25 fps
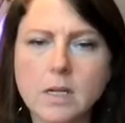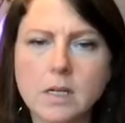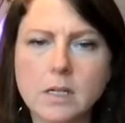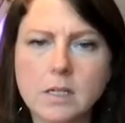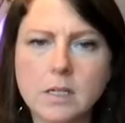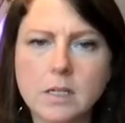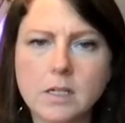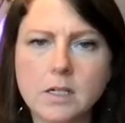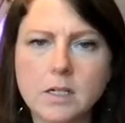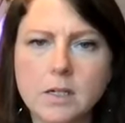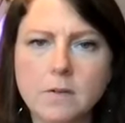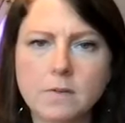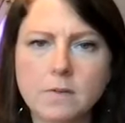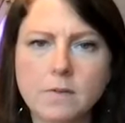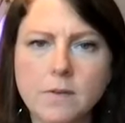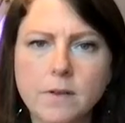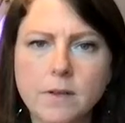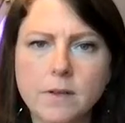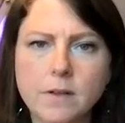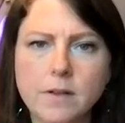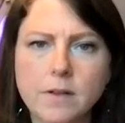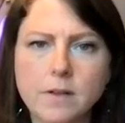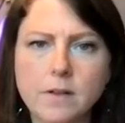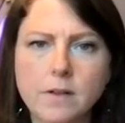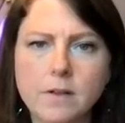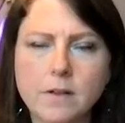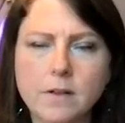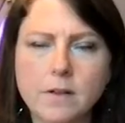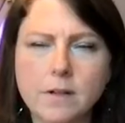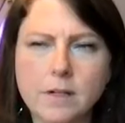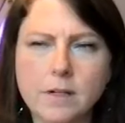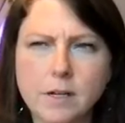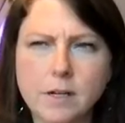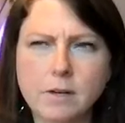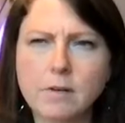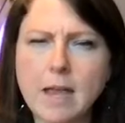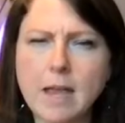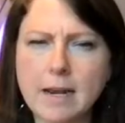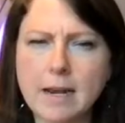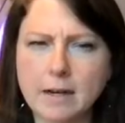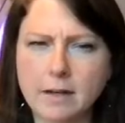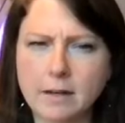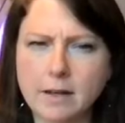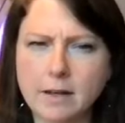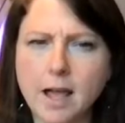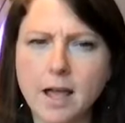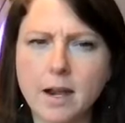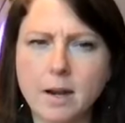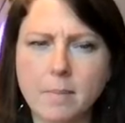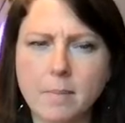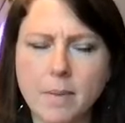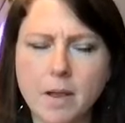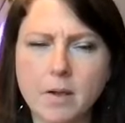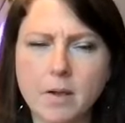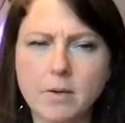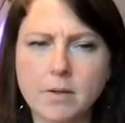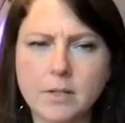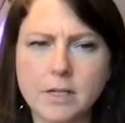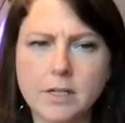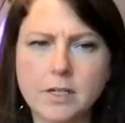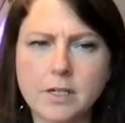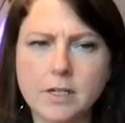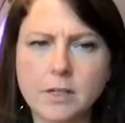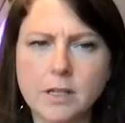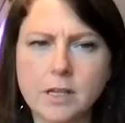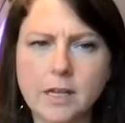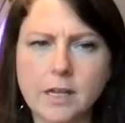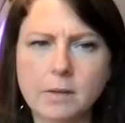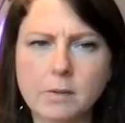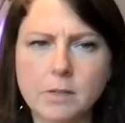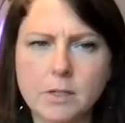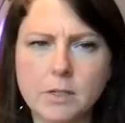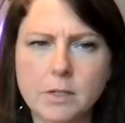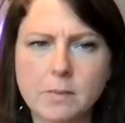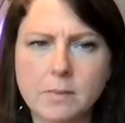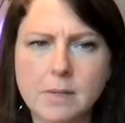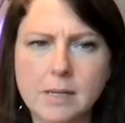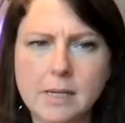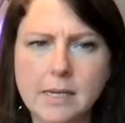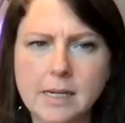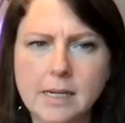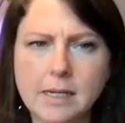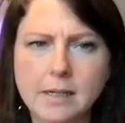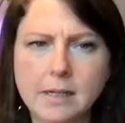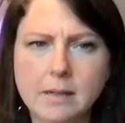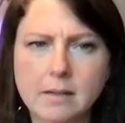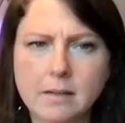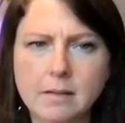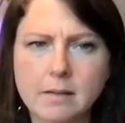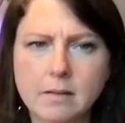Did you feel you had a lot of posts? Did you think it was too many?